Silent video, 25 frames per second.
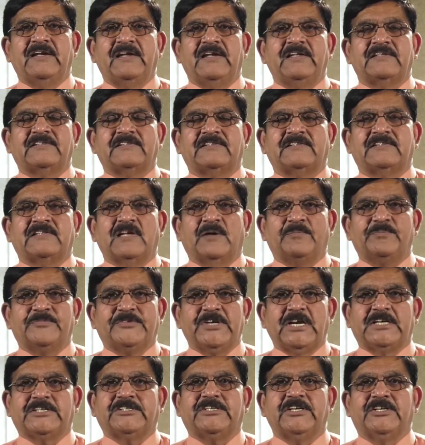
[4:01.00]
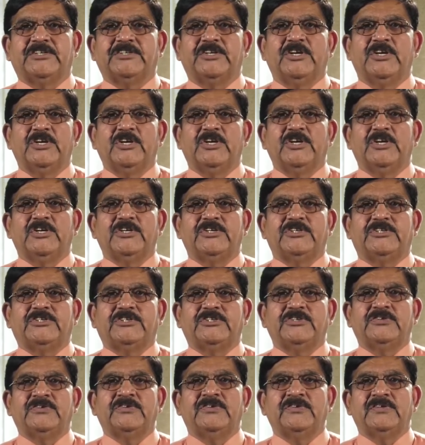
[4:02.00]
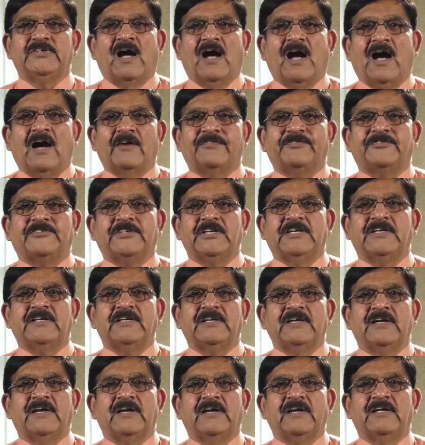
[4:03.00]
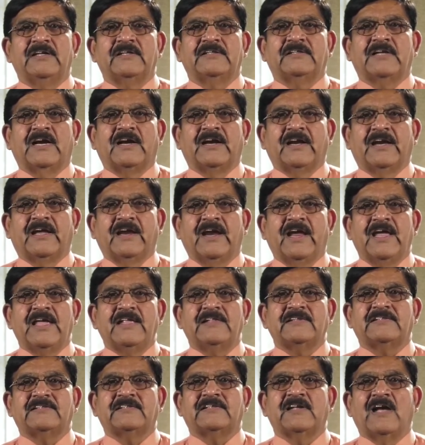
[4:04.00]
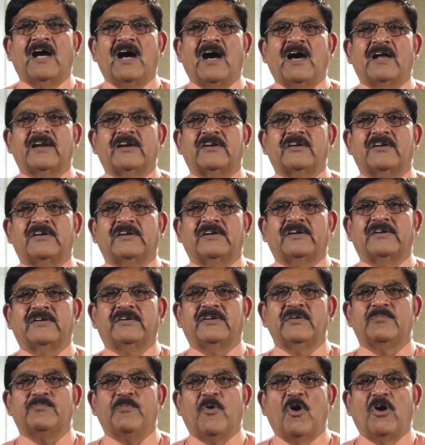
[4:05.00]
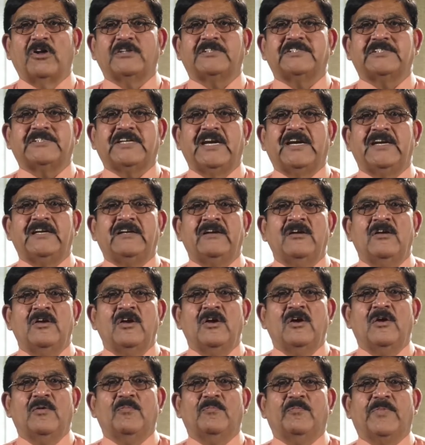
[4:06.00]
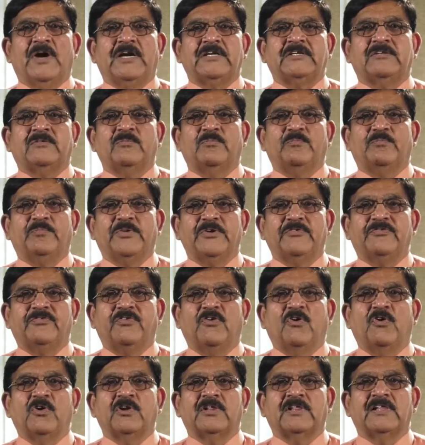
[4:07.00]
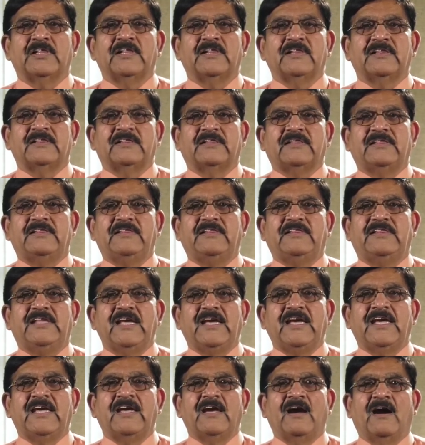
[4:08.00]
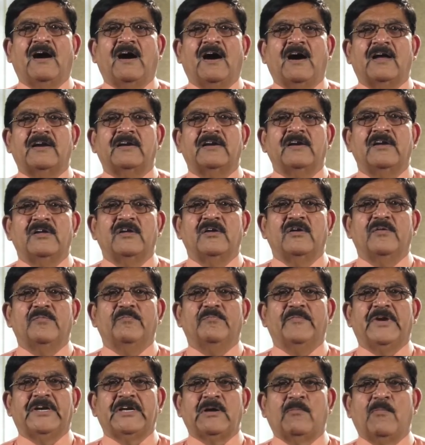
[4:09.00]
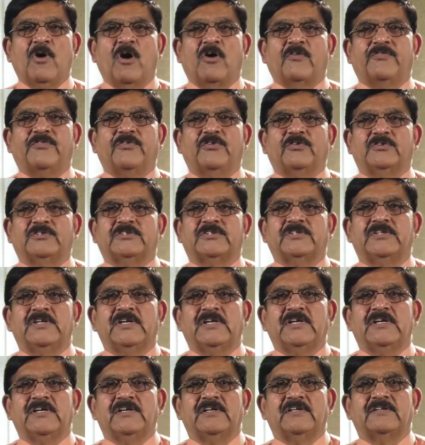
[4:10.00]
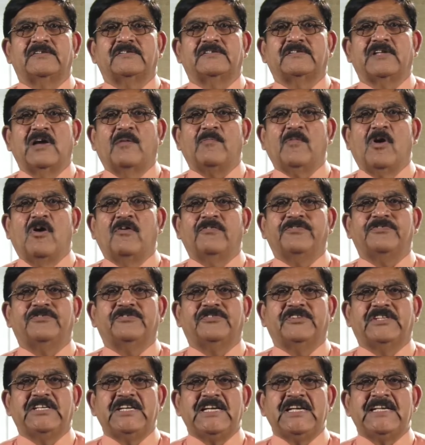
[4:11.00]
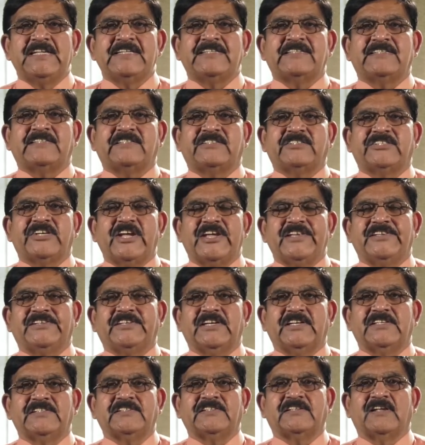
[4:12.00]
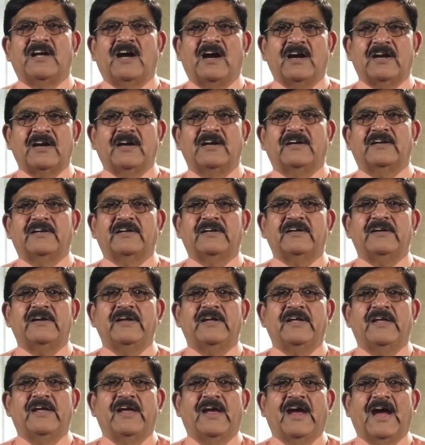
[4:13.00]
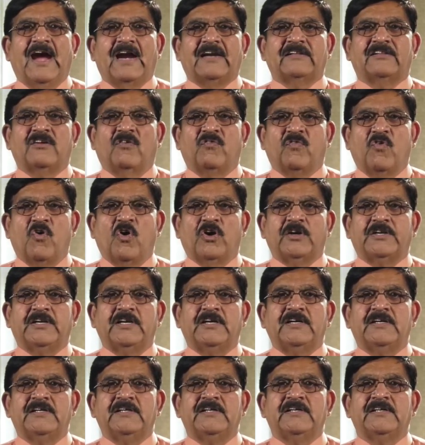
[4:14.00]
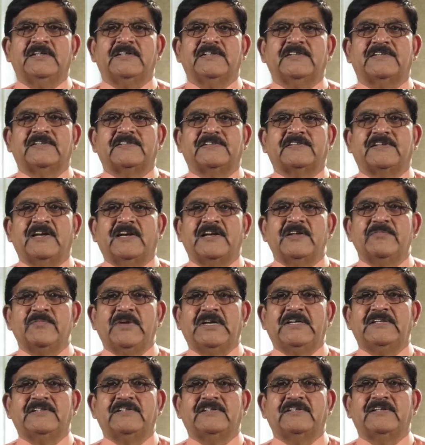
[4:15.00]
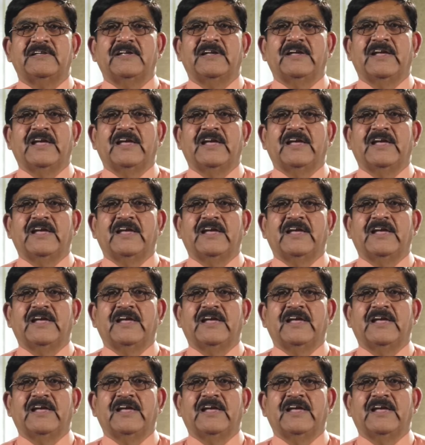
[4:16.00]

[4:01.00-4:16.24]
is subjected to after the grains are deposited, but before they are metamorphosed. Some of these changes occur at the water sediments